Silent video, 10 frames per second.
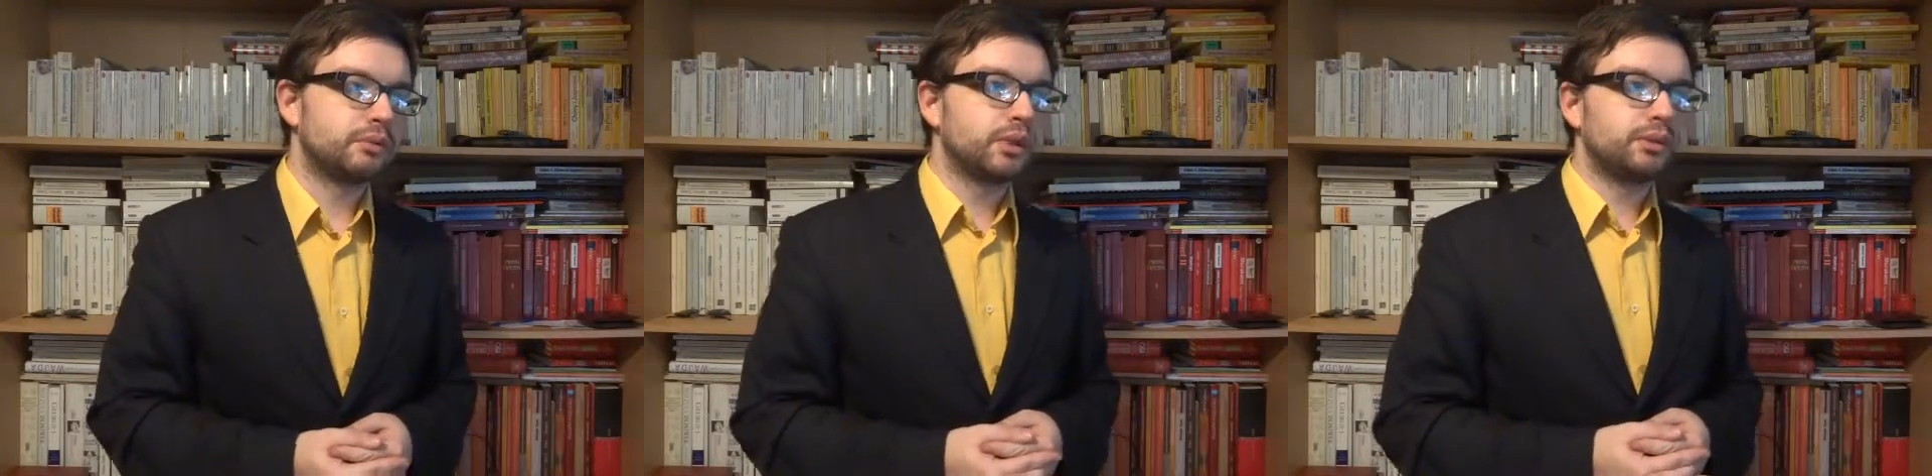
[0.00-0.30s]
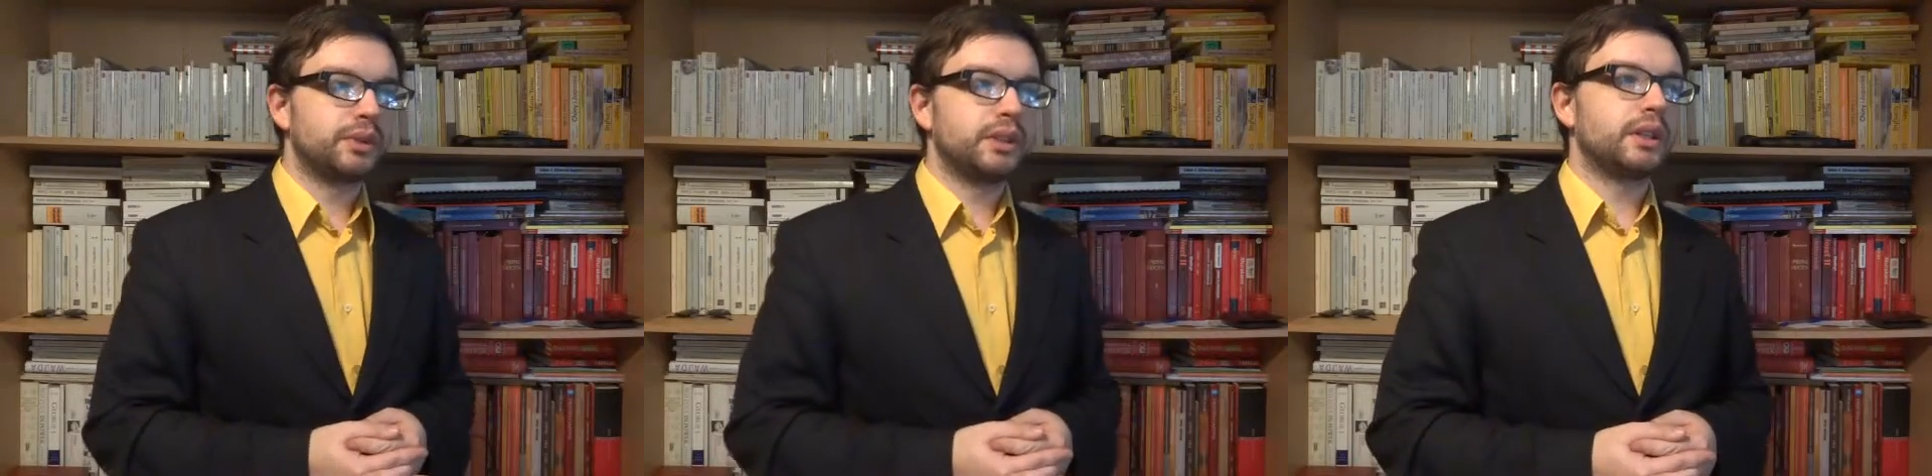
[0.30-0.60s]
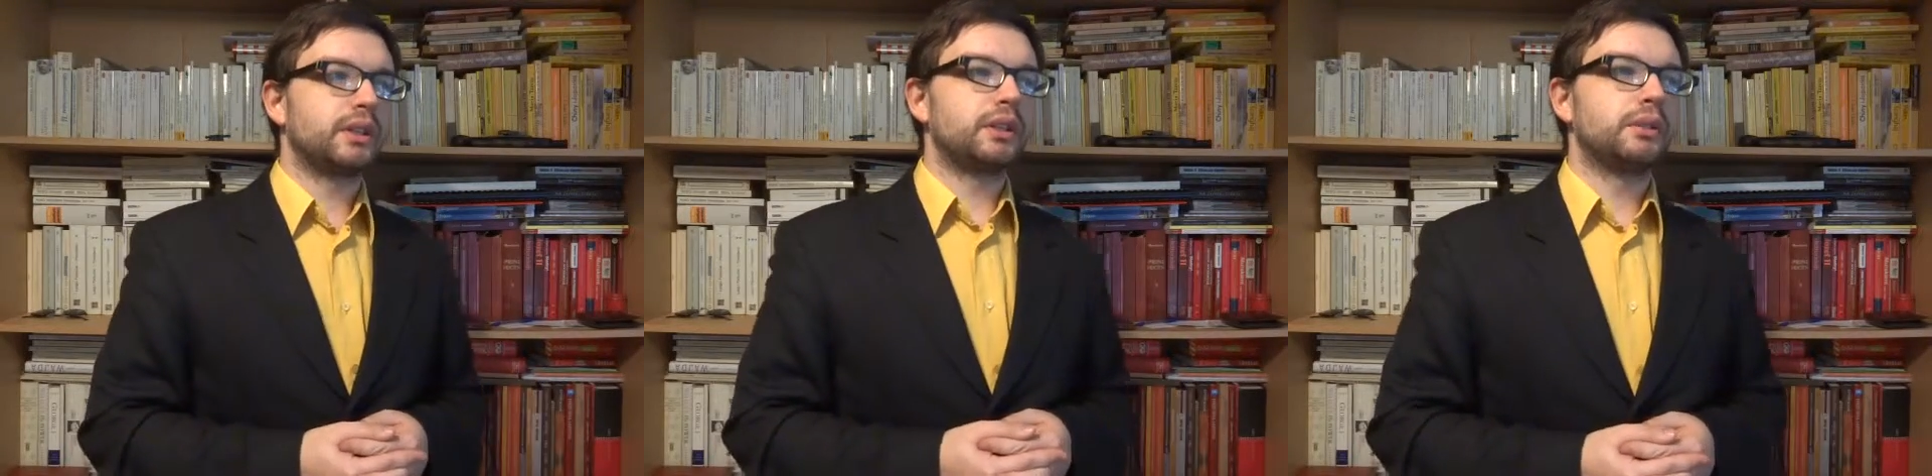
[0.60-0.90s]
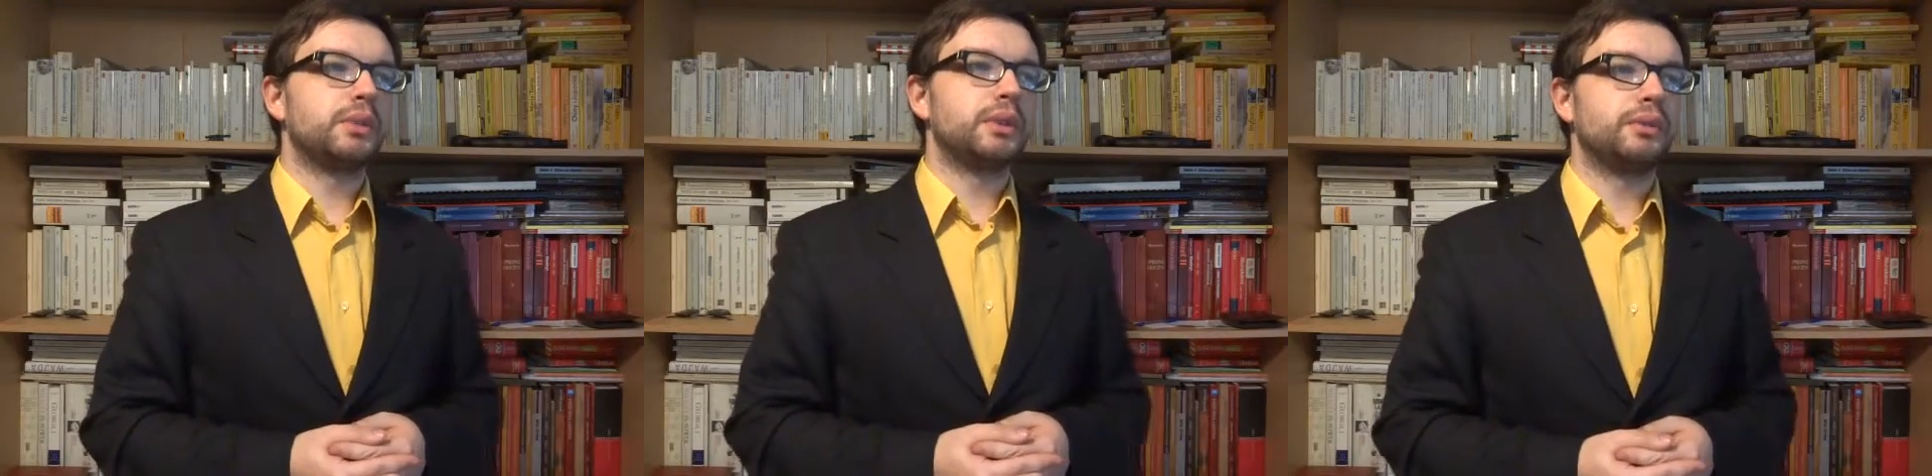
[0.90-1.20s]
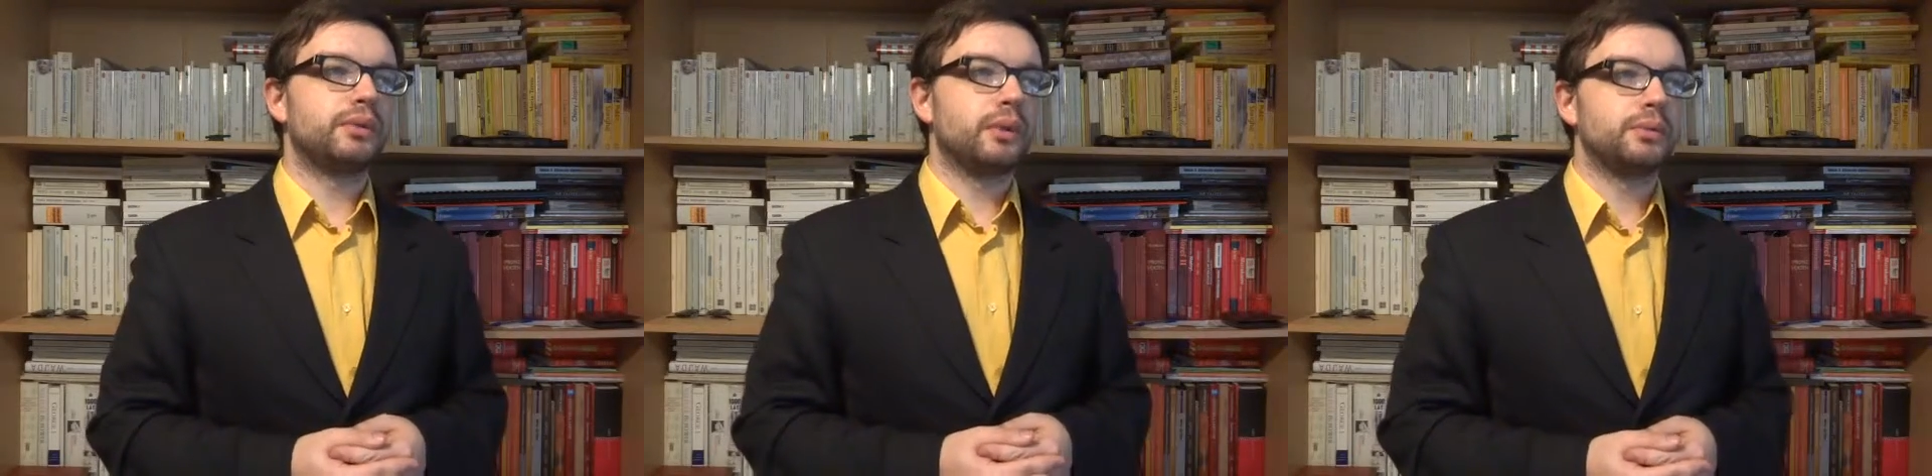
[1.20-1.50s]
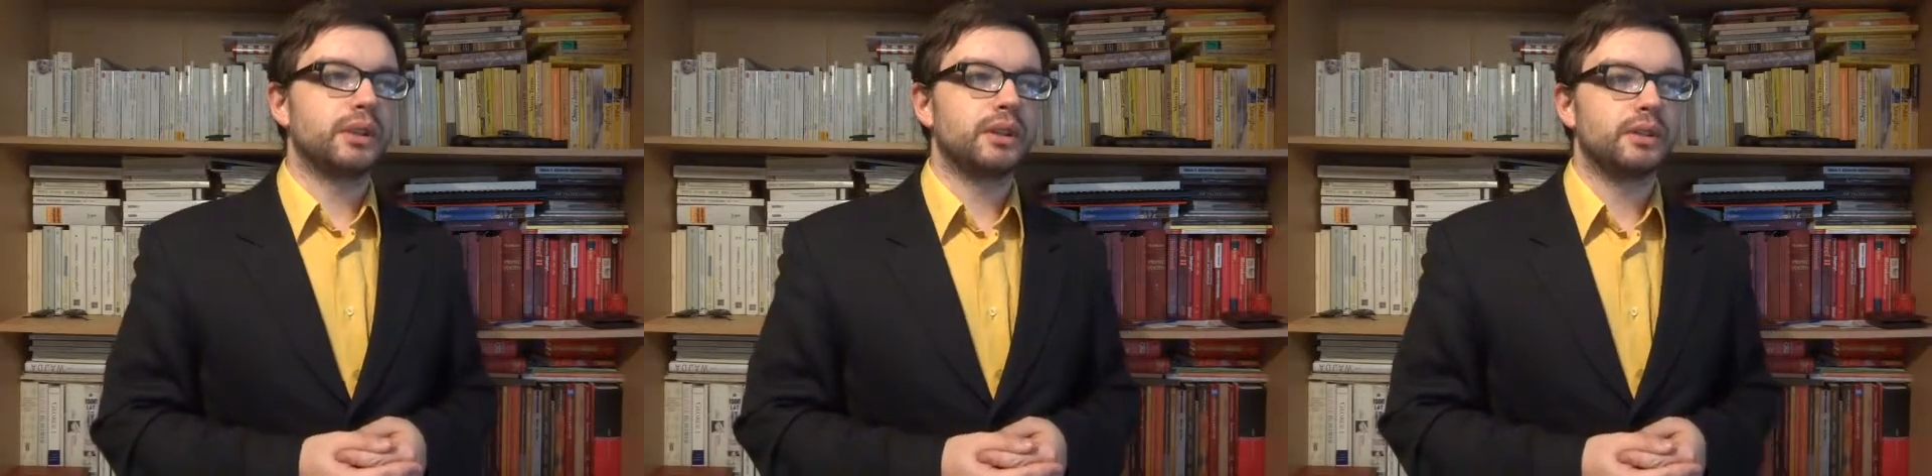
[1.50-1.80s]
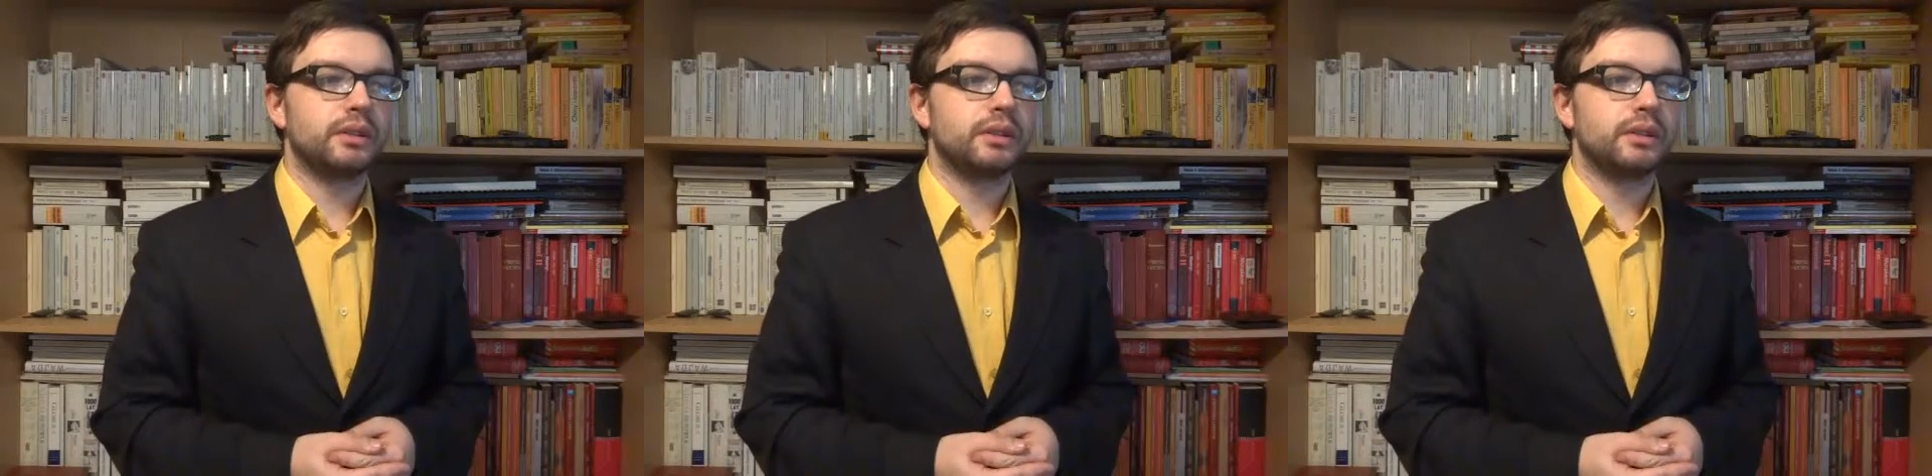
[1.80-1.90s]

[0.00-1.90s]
move the economy from the